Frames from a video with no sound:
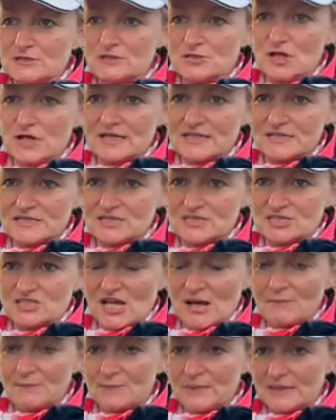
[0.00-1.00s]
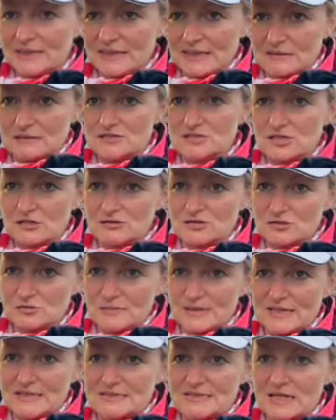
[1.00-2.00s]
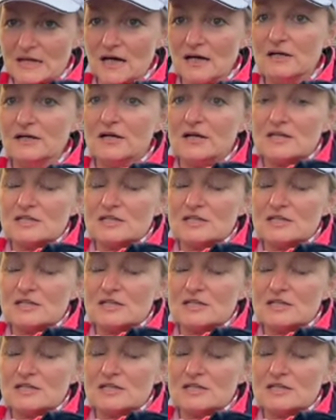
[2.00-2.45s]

trying to champion it on social media.